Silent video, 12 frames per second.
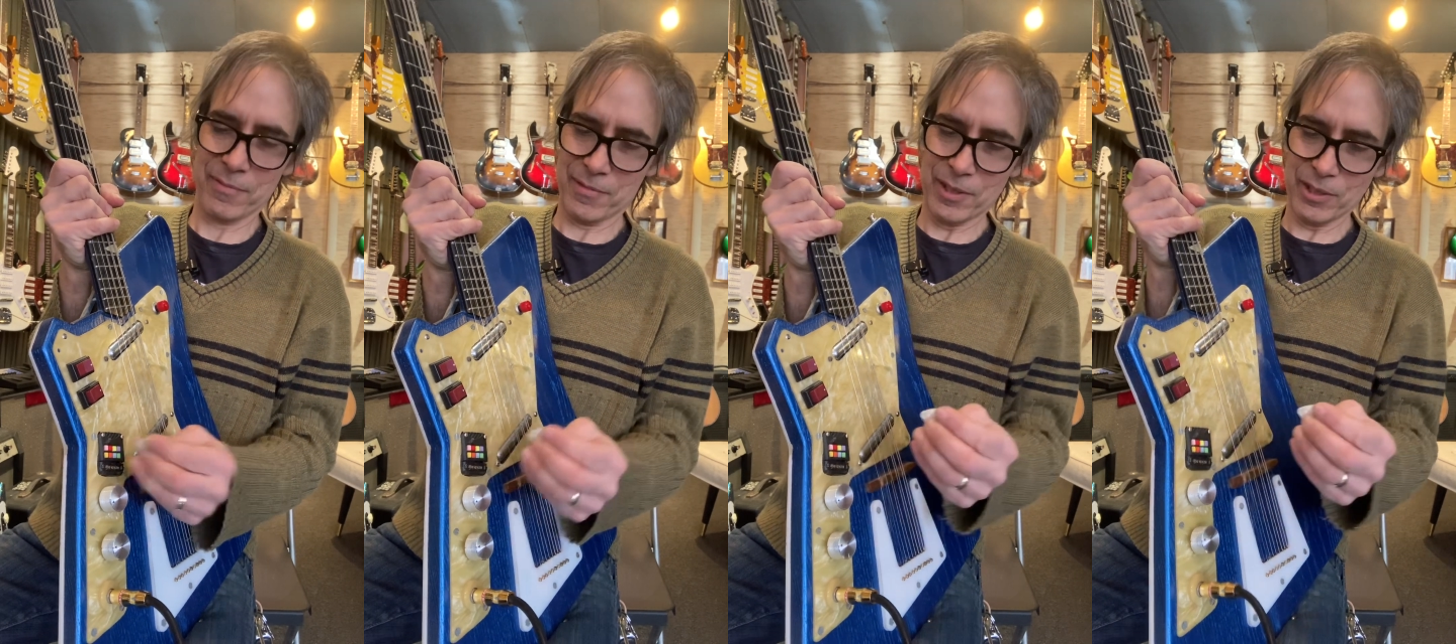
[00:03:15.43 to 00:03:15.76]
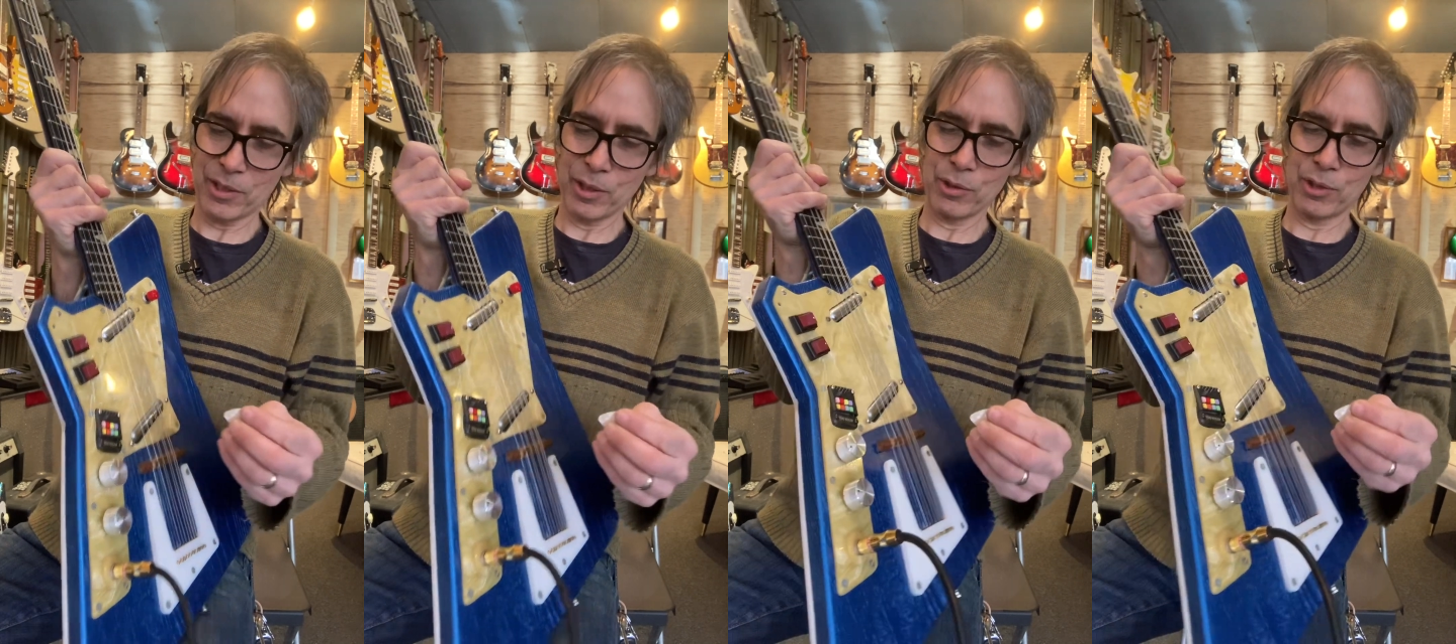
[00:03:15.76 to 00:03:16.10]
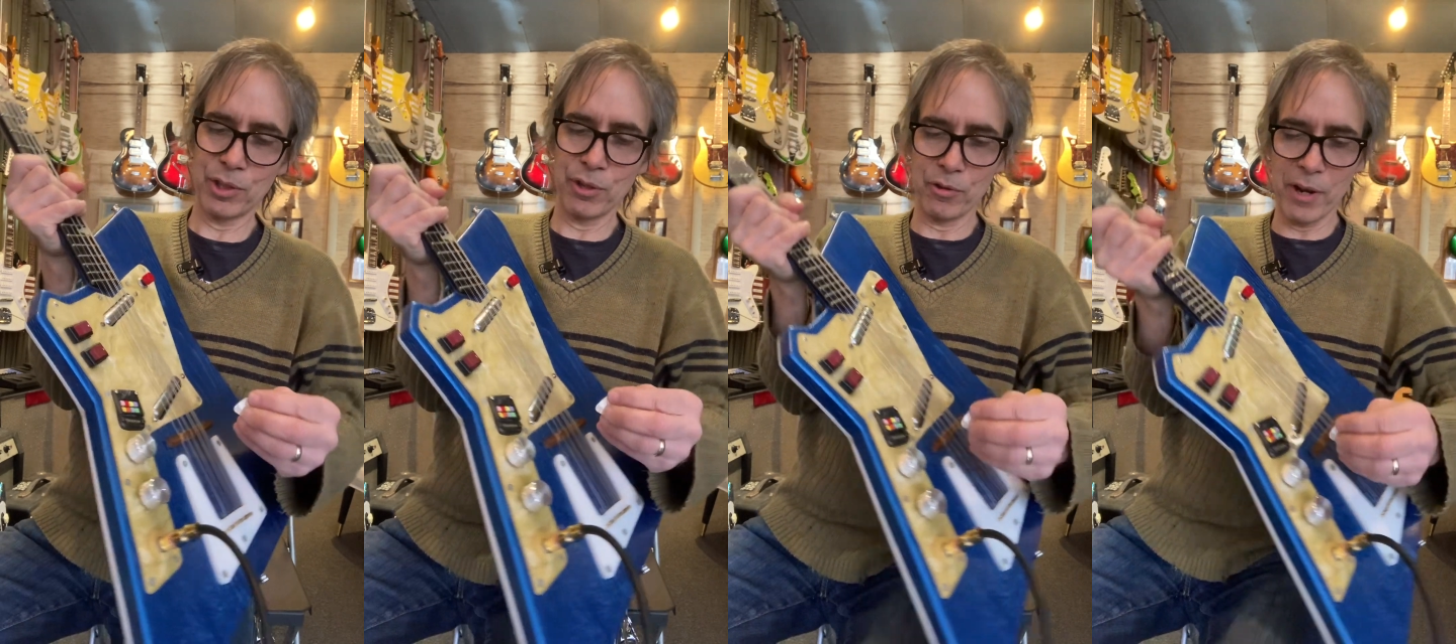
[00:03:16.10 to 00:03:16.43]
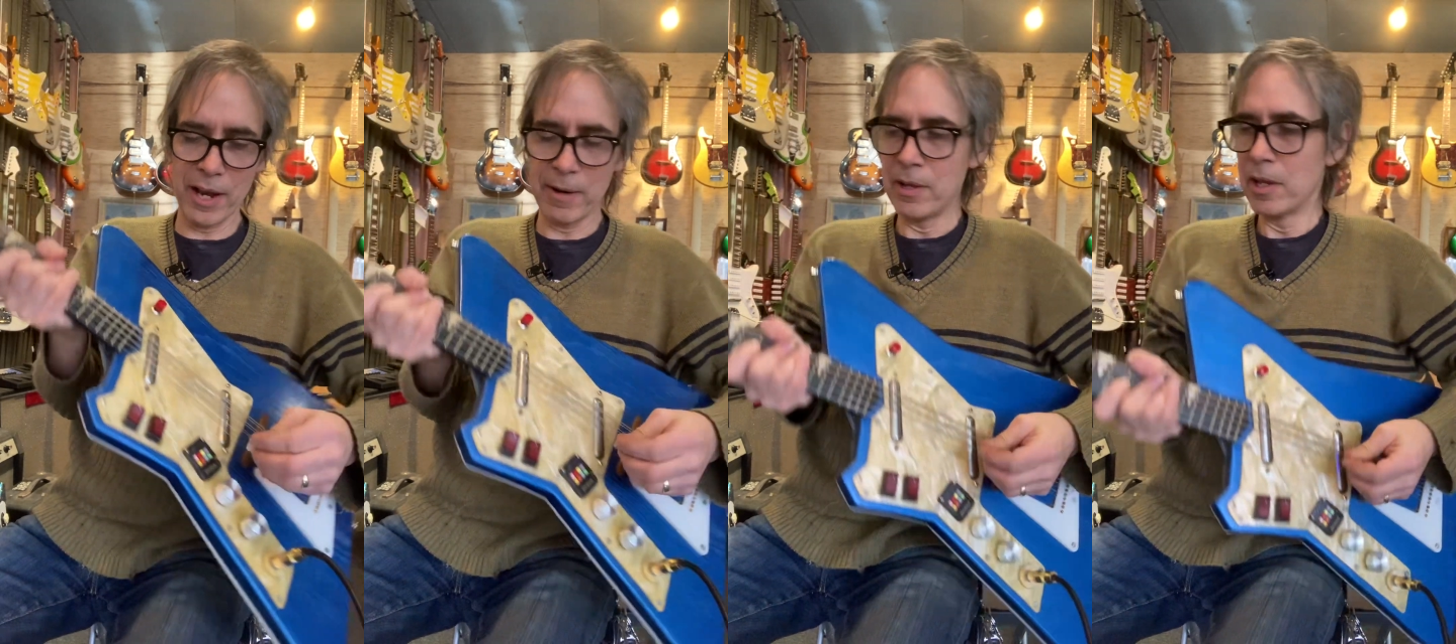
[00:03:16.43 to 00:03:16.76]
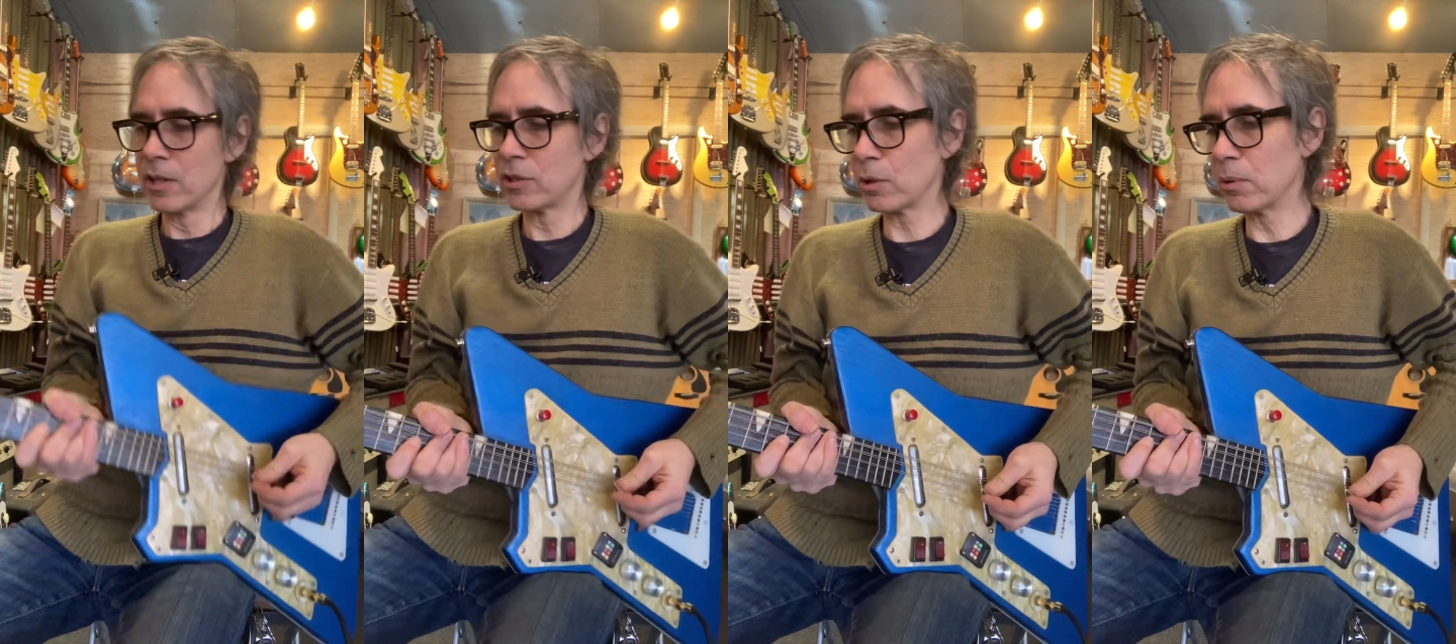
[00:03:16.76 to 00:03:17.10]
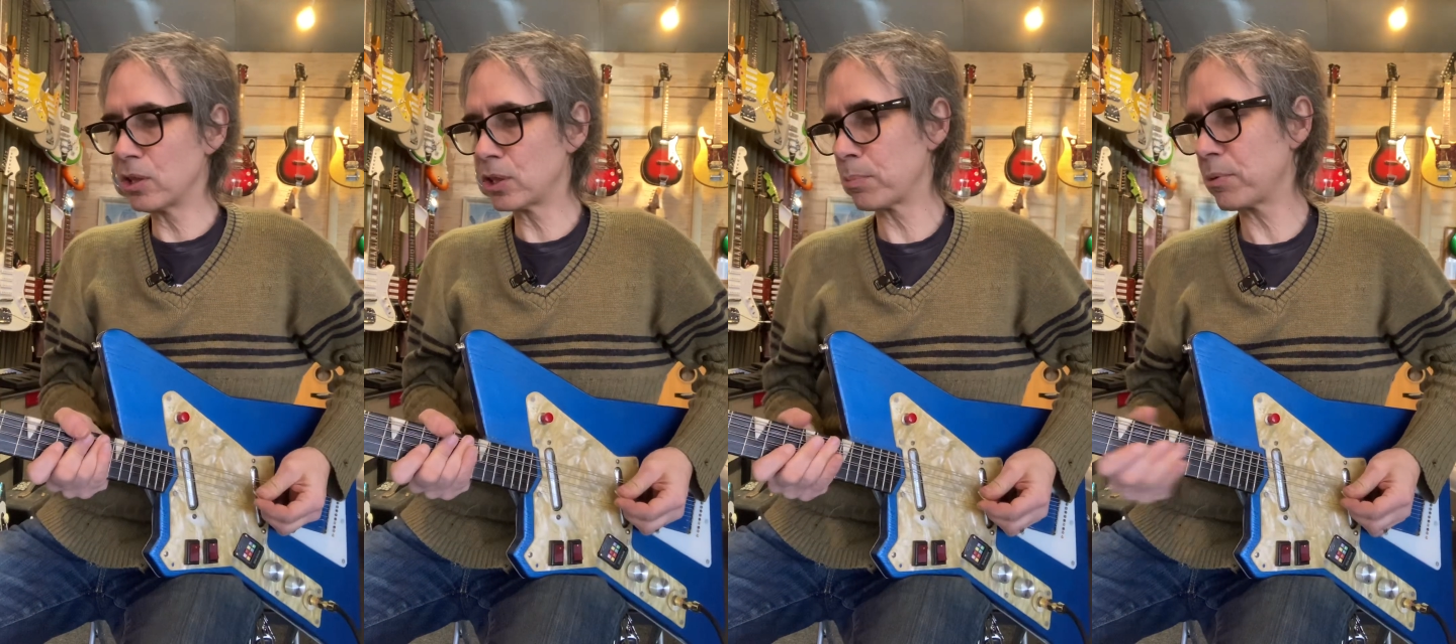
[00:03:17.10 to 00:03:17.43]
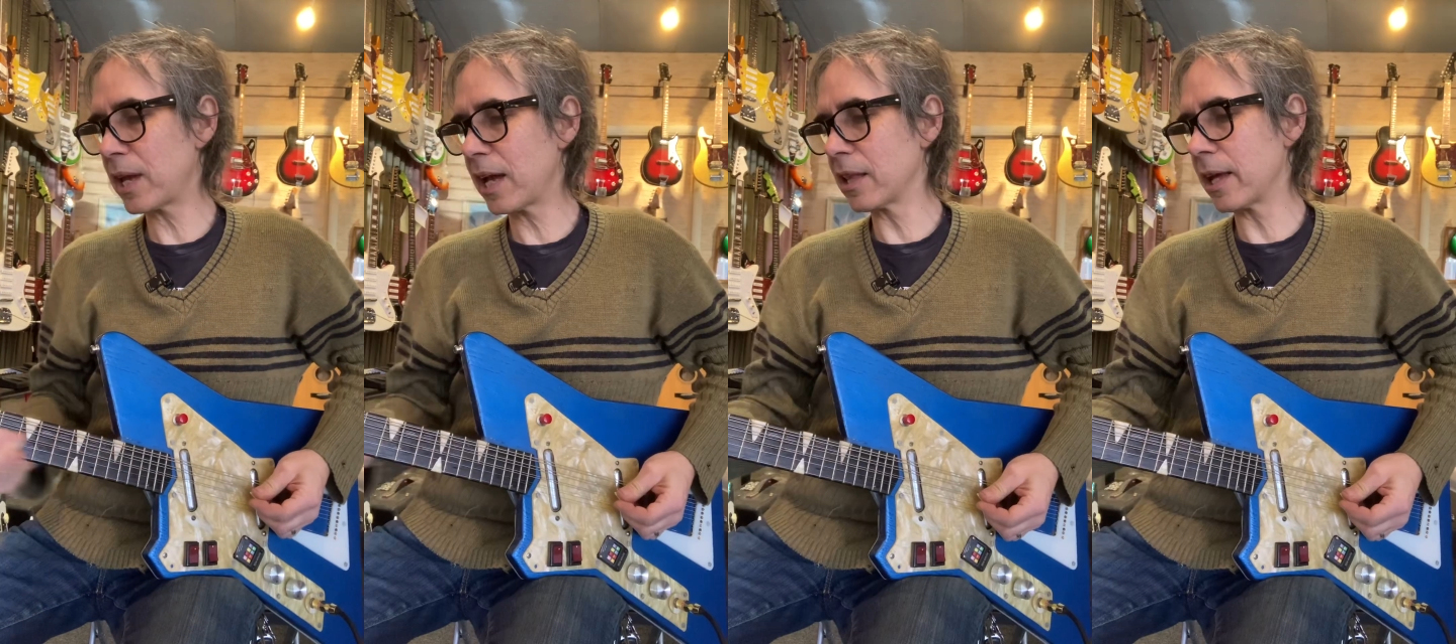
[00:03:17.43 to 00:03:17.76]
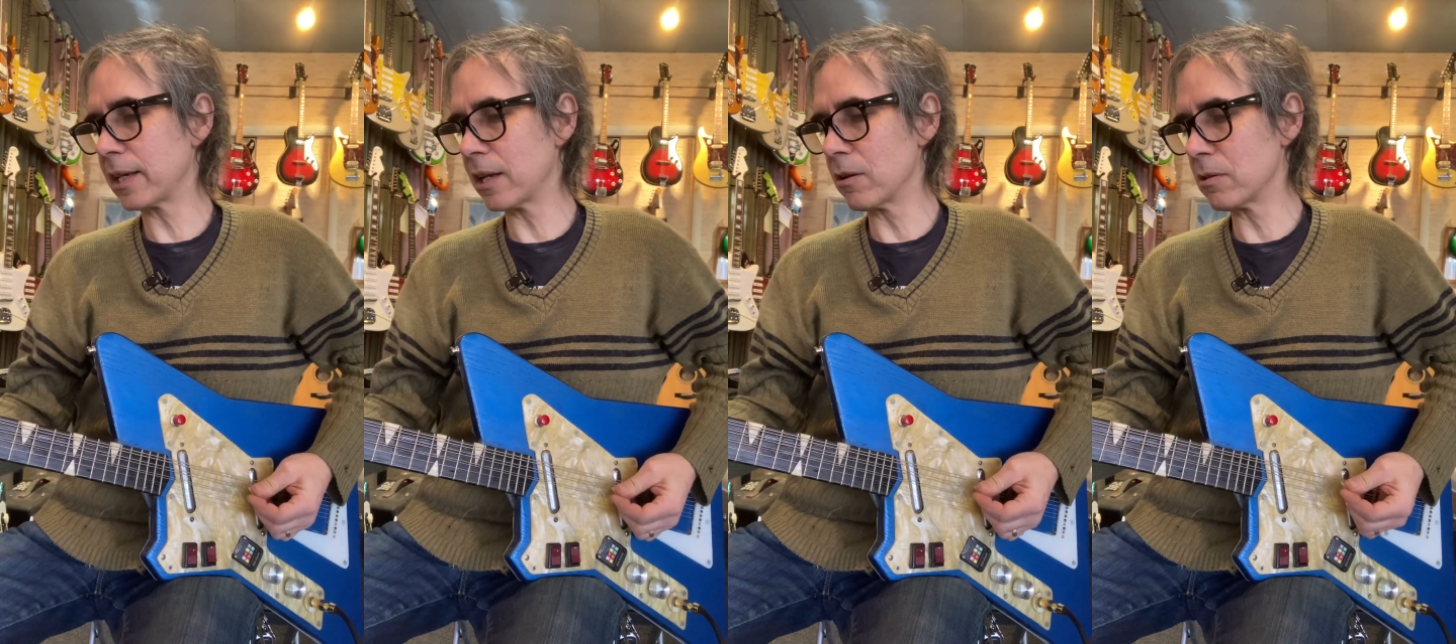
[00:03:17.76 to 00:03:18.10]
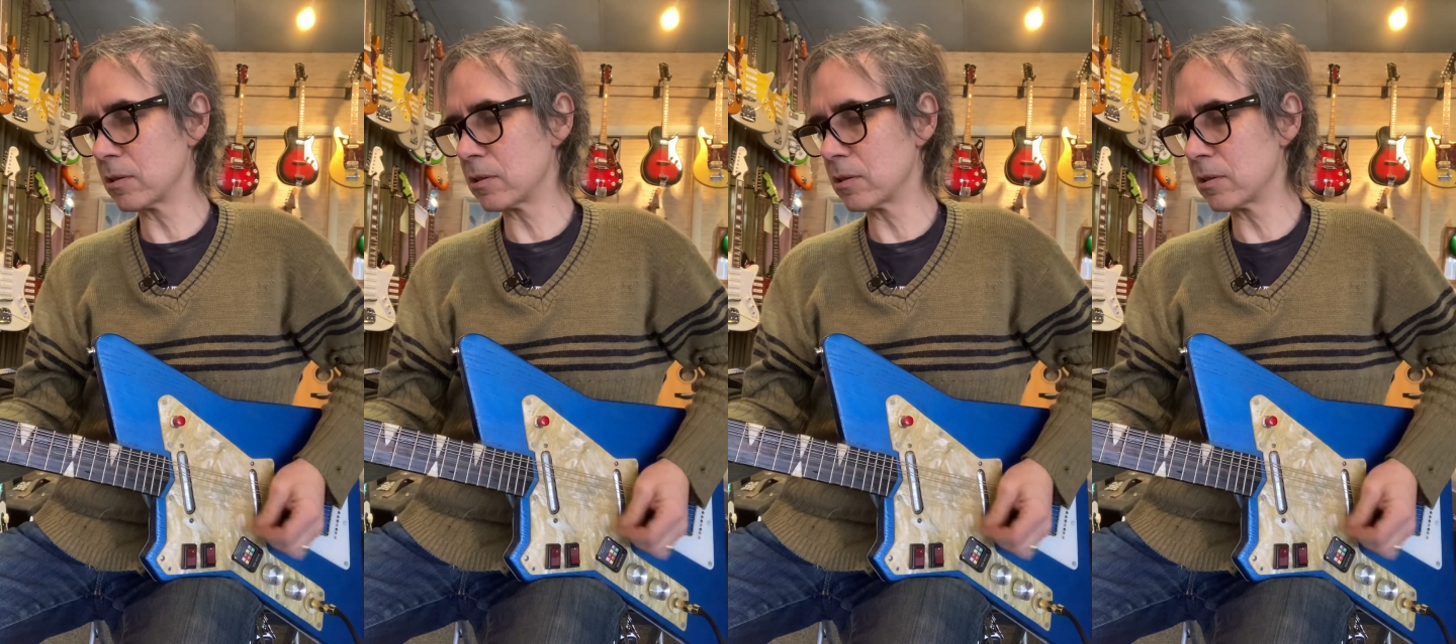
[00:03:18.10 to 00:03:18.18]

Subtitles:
Just those two, right? So we used to play like, that